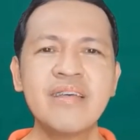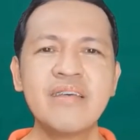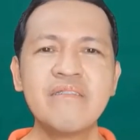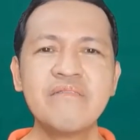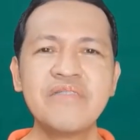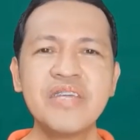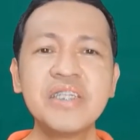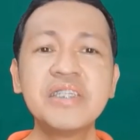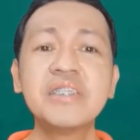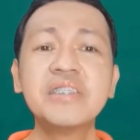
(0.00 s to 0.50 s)

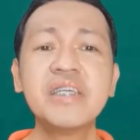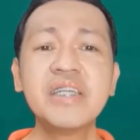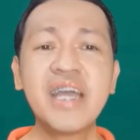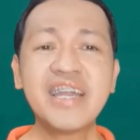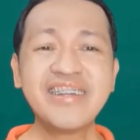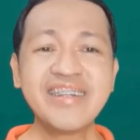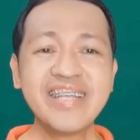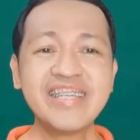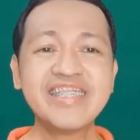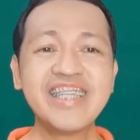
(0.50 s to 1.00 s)
This is
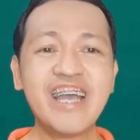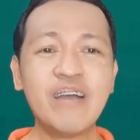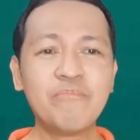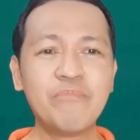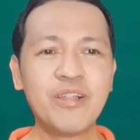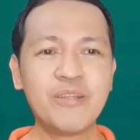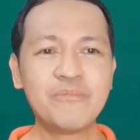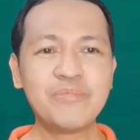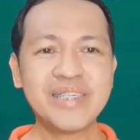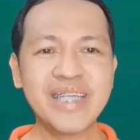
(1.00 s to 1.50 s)
another
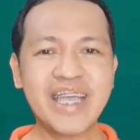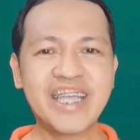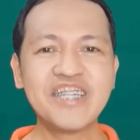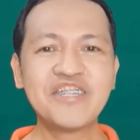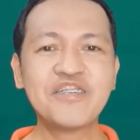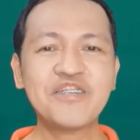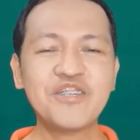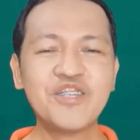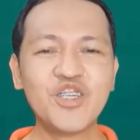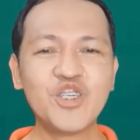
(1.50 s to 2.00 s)
example of second
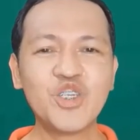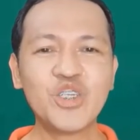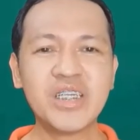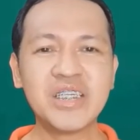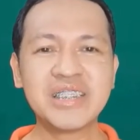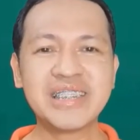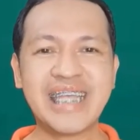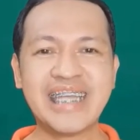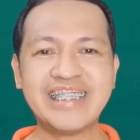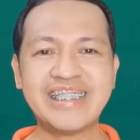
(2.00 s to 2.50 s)
conditional
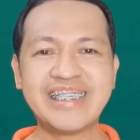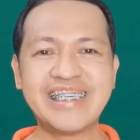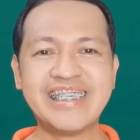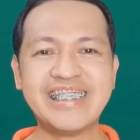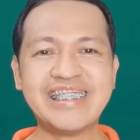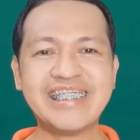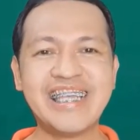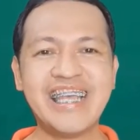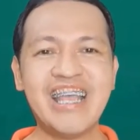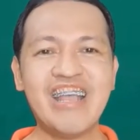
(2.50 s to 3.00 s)

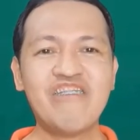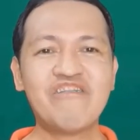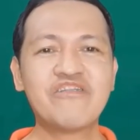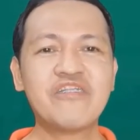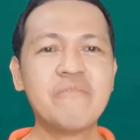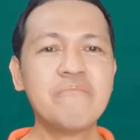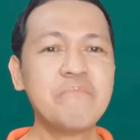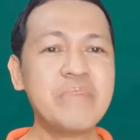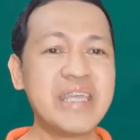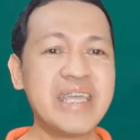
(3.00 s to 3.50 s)
sentence
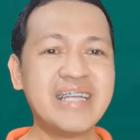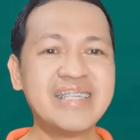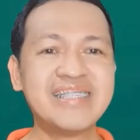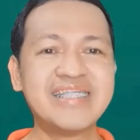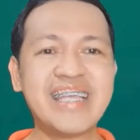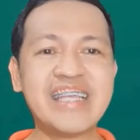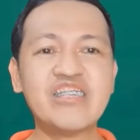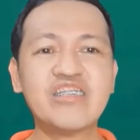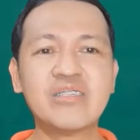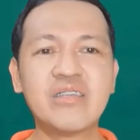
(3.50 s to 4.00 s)
from
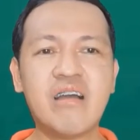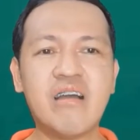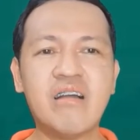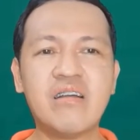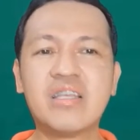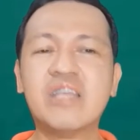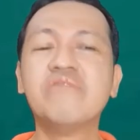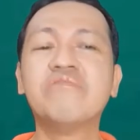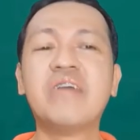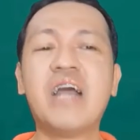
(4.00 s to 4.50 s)
Beyonce's
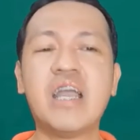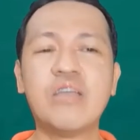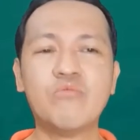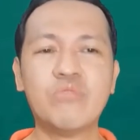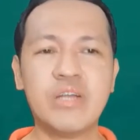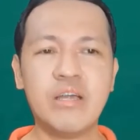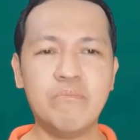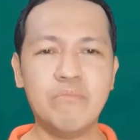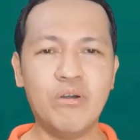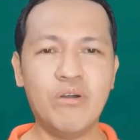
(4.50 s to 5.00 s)
song If I
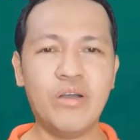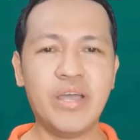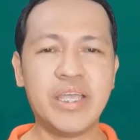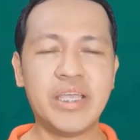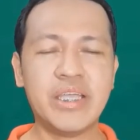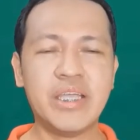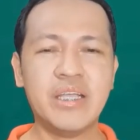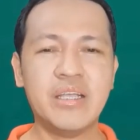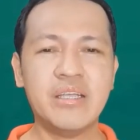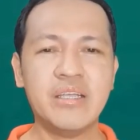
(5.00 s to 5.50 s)
Were a
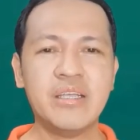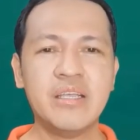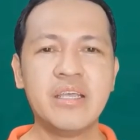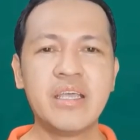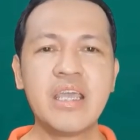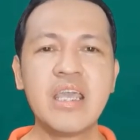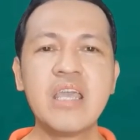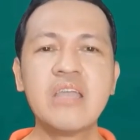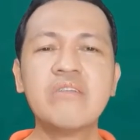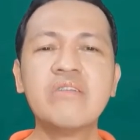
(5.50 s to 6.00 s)
Boy.
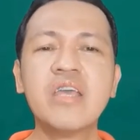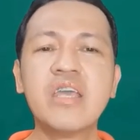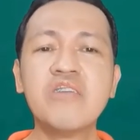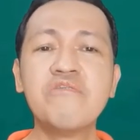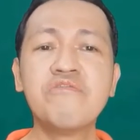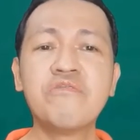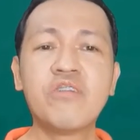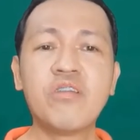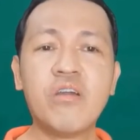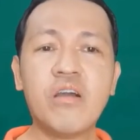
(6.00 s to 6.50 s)
Here the
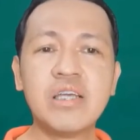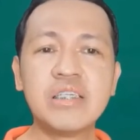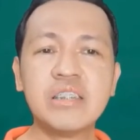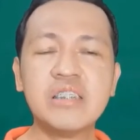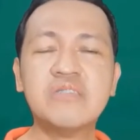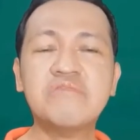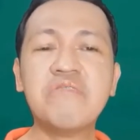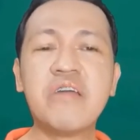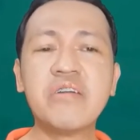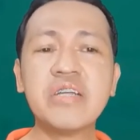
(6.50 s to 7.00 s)
if clause
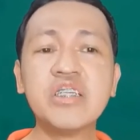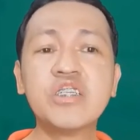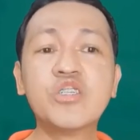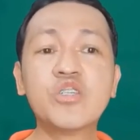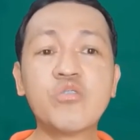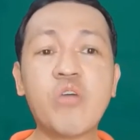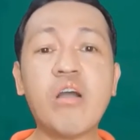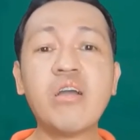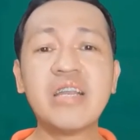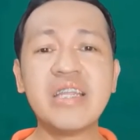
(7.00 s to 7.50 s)
is very
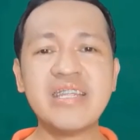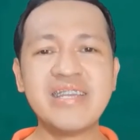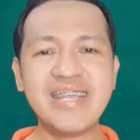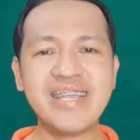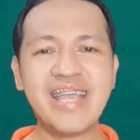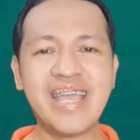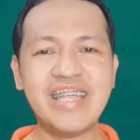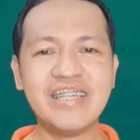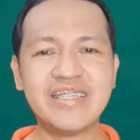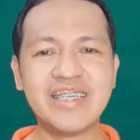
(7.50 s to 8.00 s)
strongly
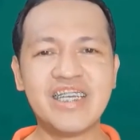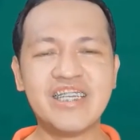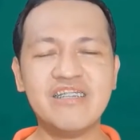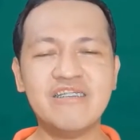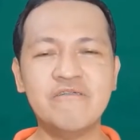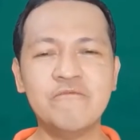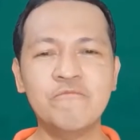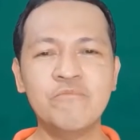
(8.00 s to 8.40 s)
negated.